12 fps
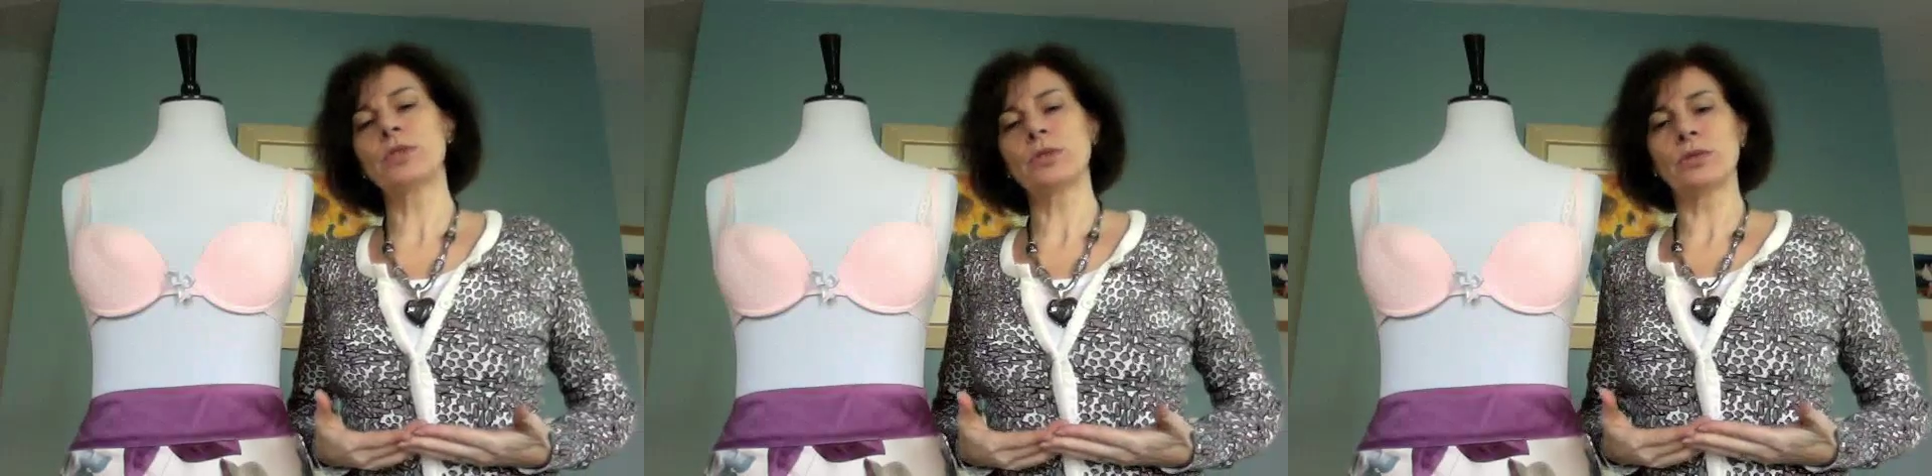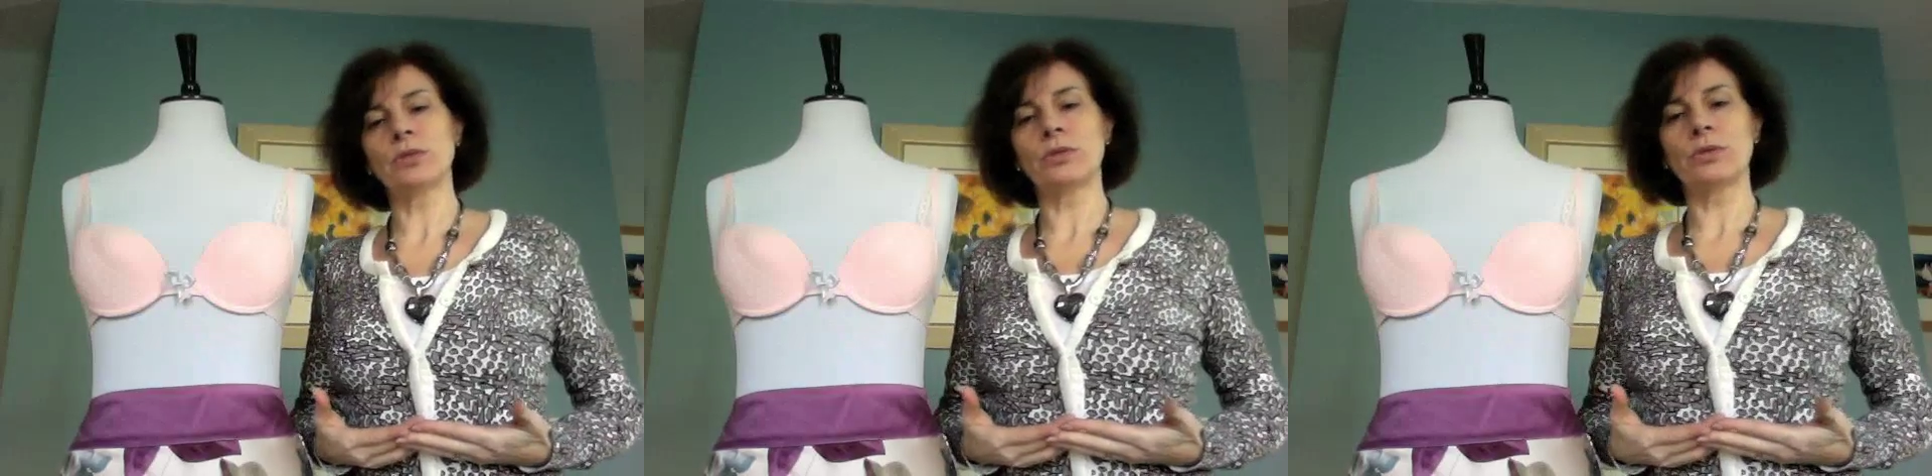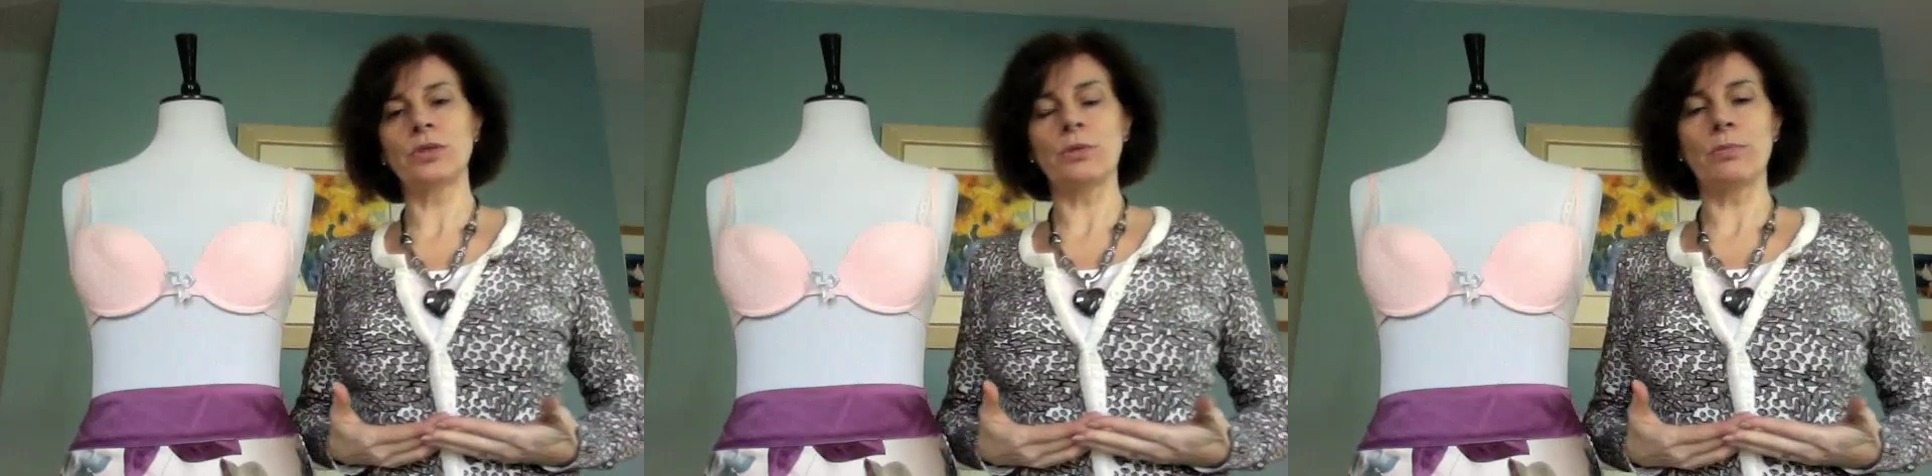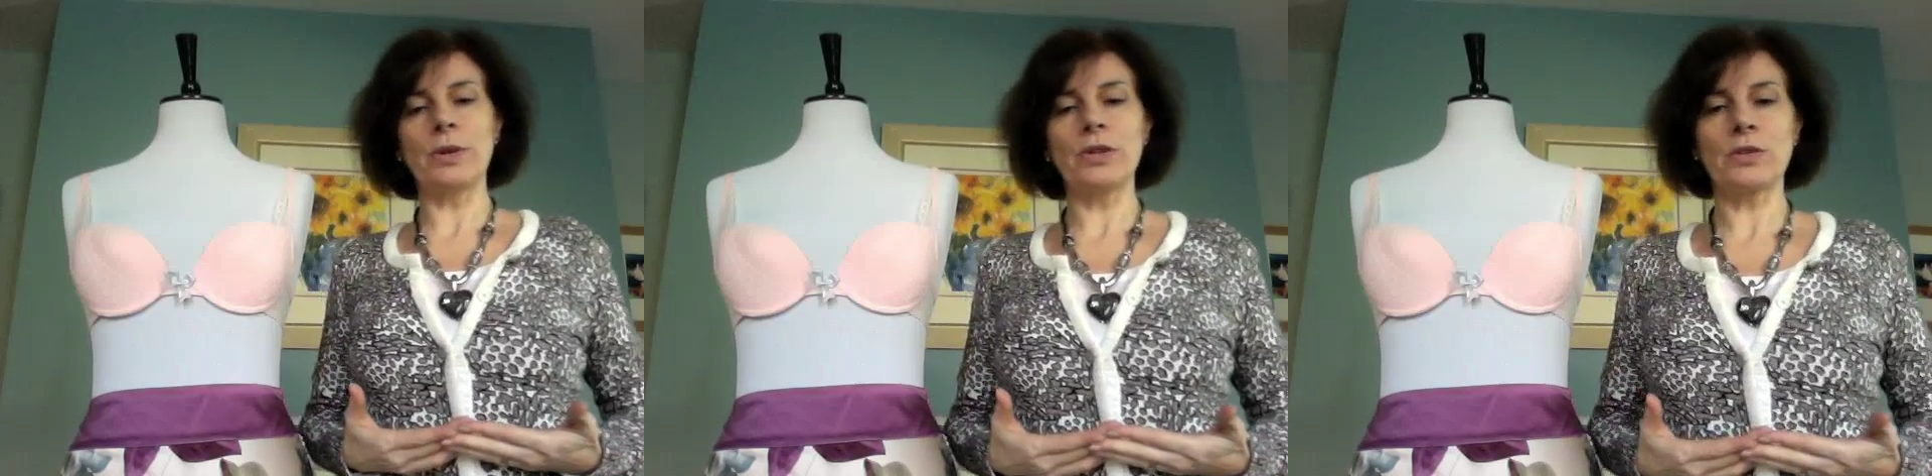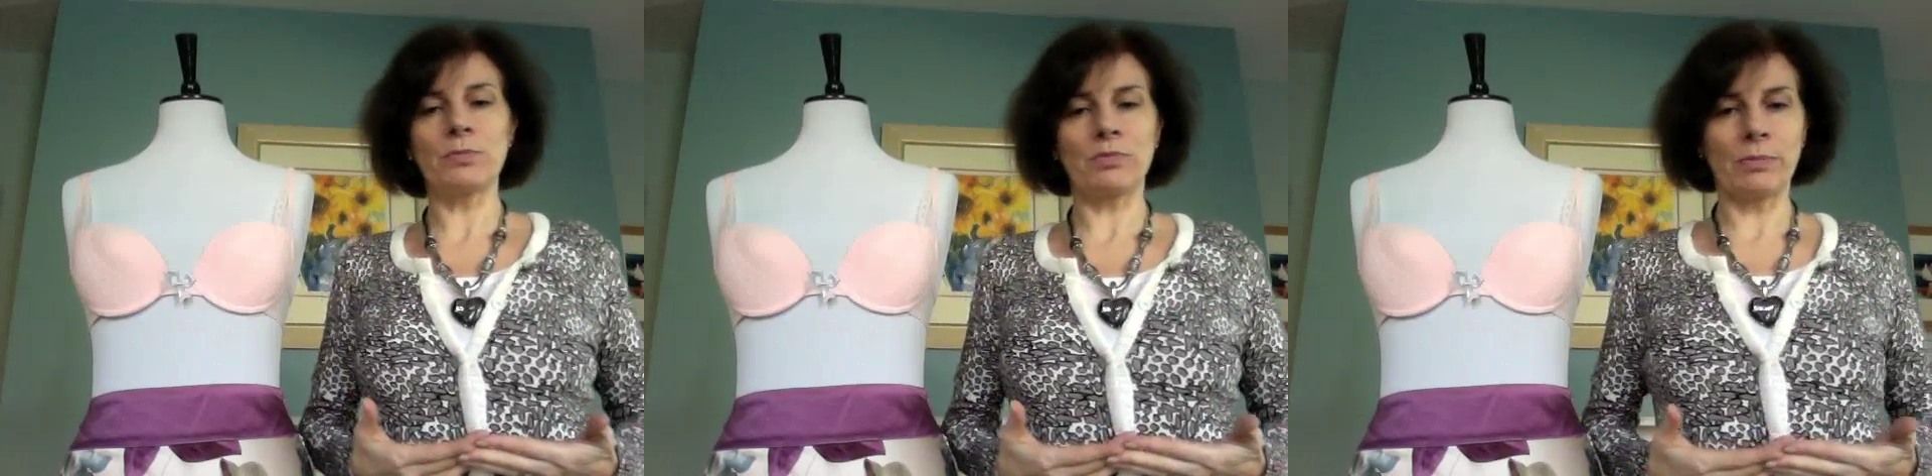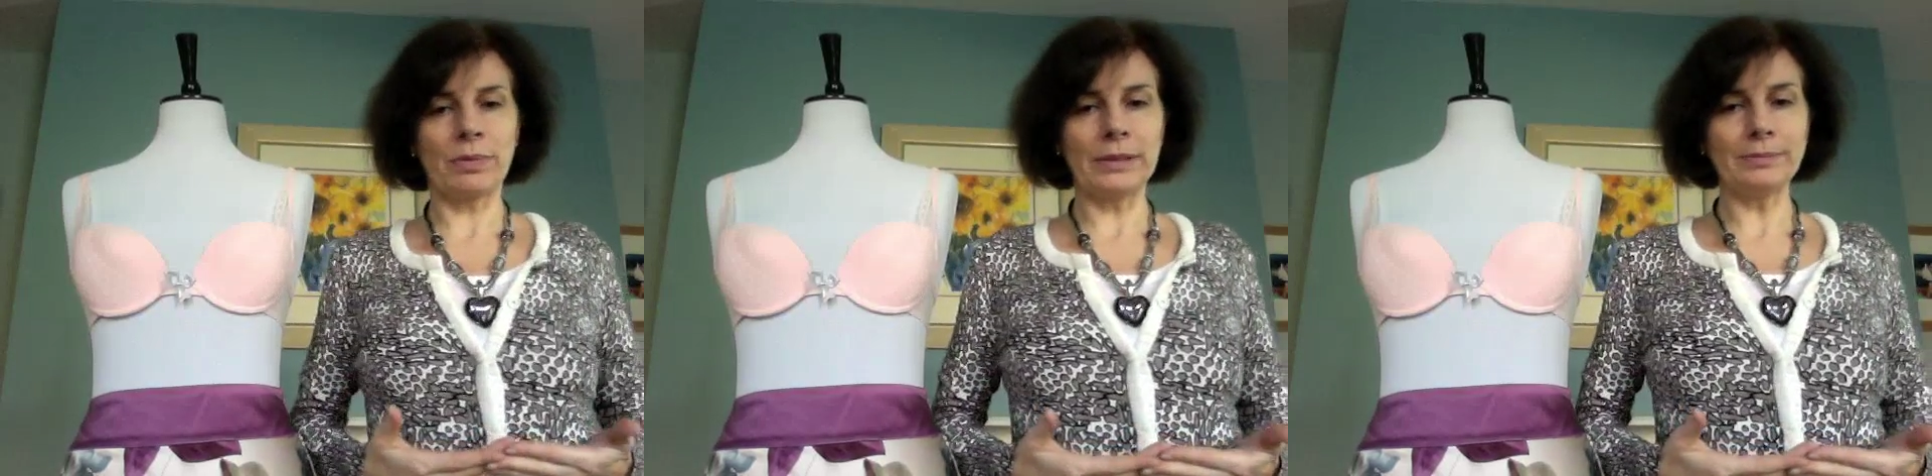your bust
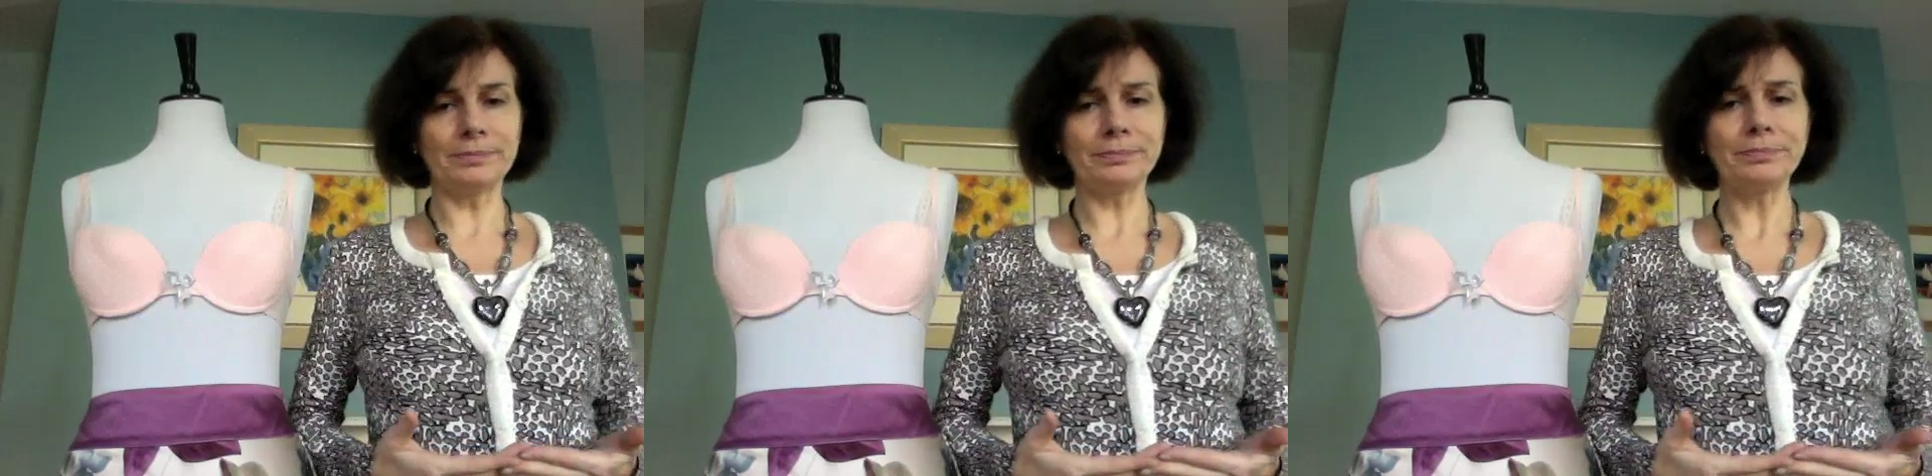properly.